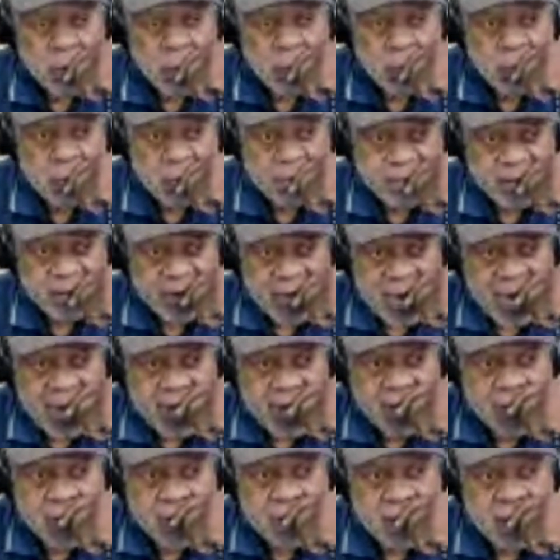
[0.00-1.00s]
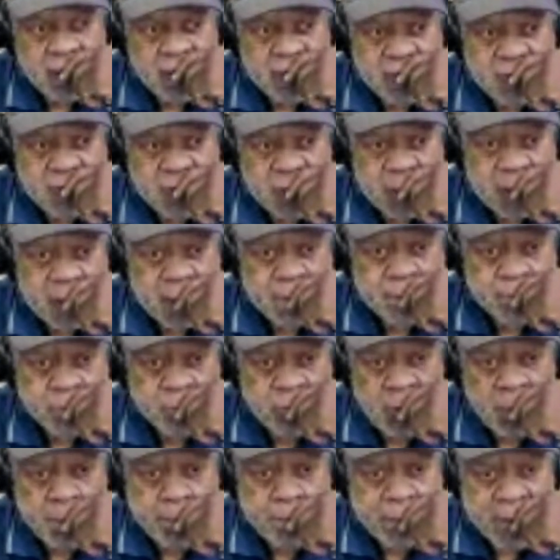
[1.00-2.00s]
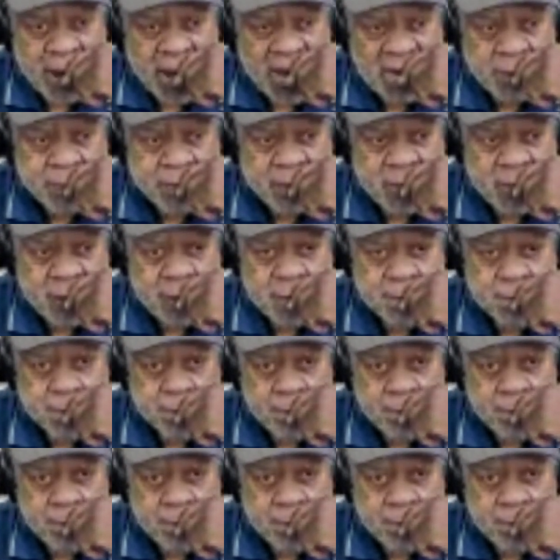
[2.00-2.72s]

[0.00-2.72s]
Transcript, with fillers: The flag is the embodiment